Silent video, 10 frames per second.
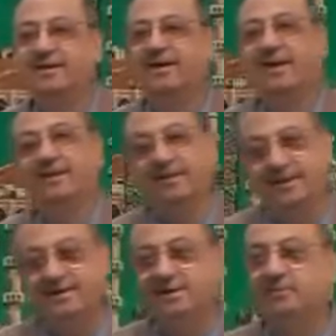And then
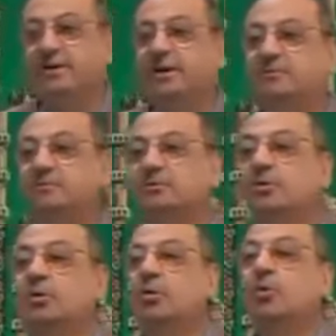it becomes
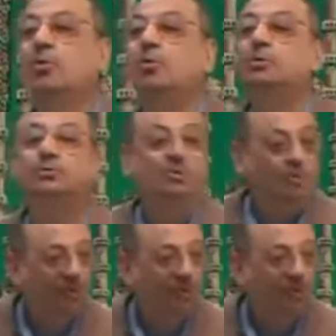ushku.